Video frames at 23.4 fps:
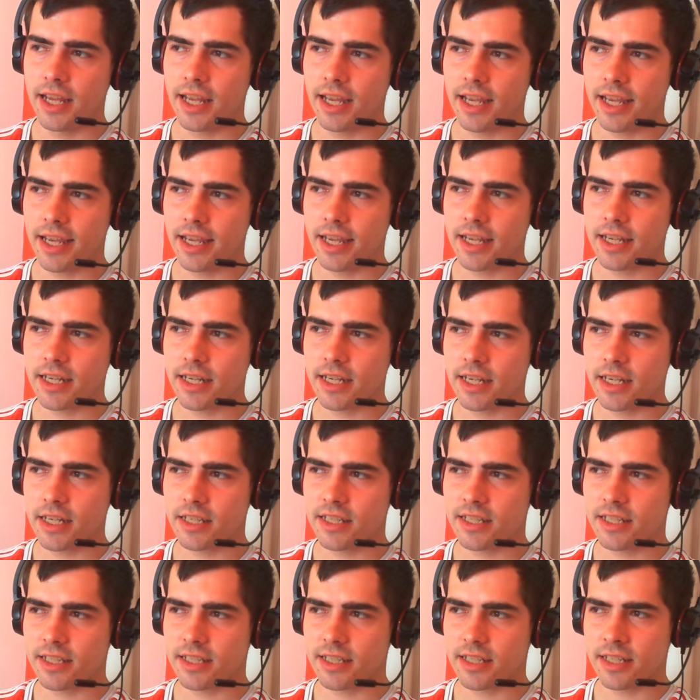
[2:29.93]

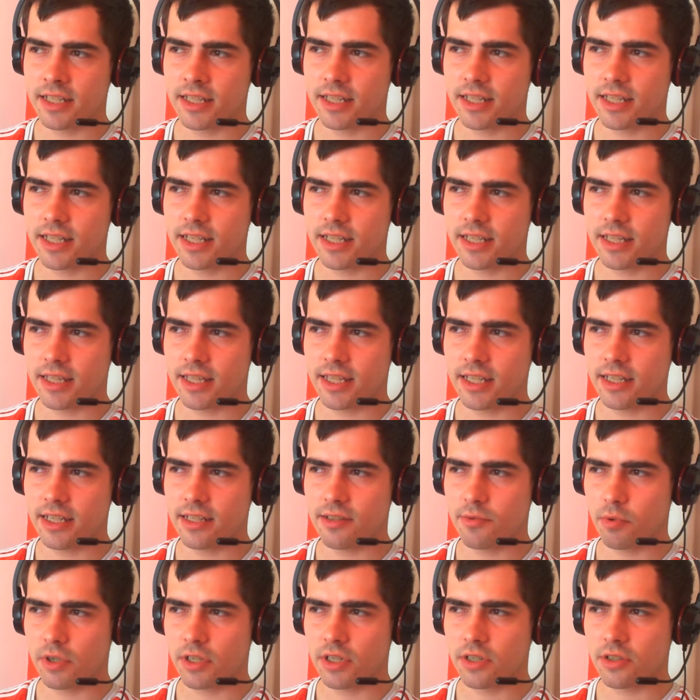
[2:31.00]
this
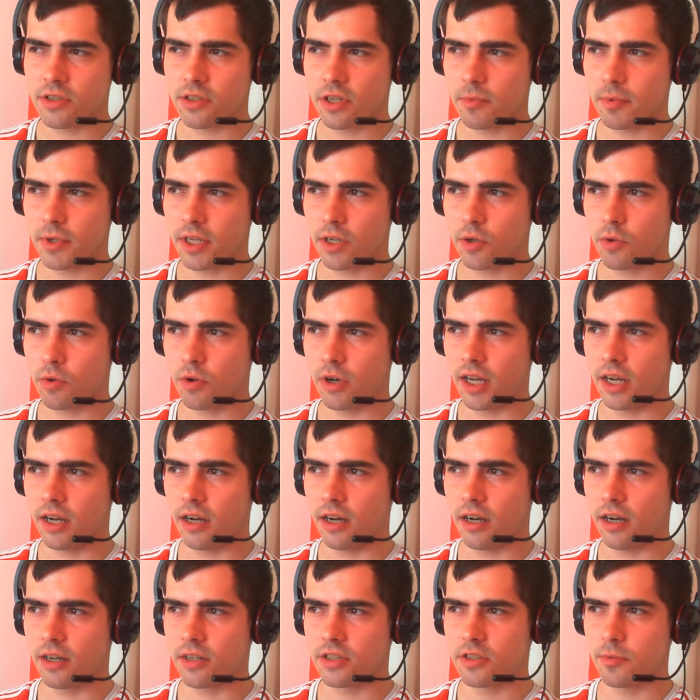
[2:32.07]
one's going to be quite
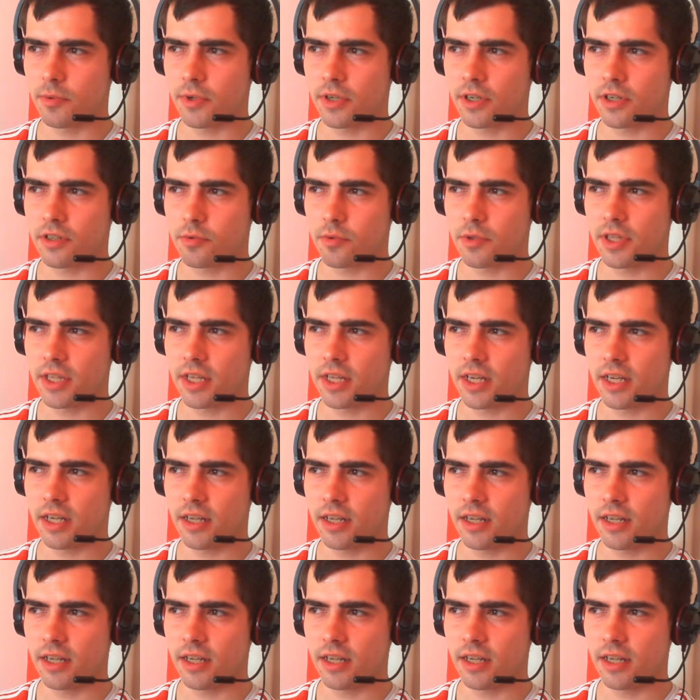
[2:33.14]
hard, to be honest with you.